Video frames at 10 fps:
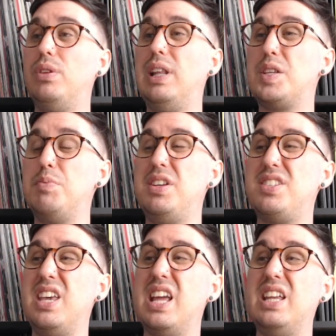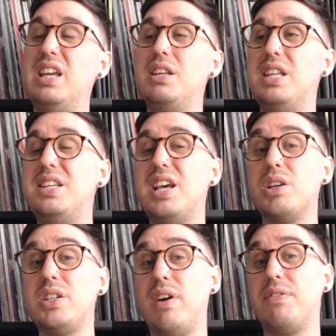lets me see any details,
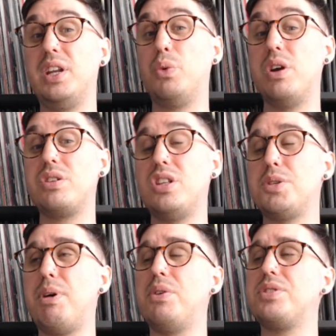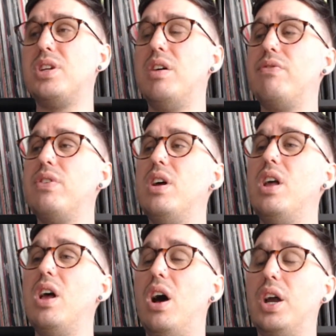and if I have any questions about stuff,
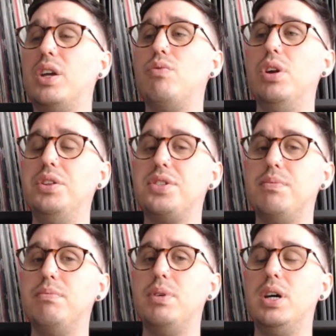I can run some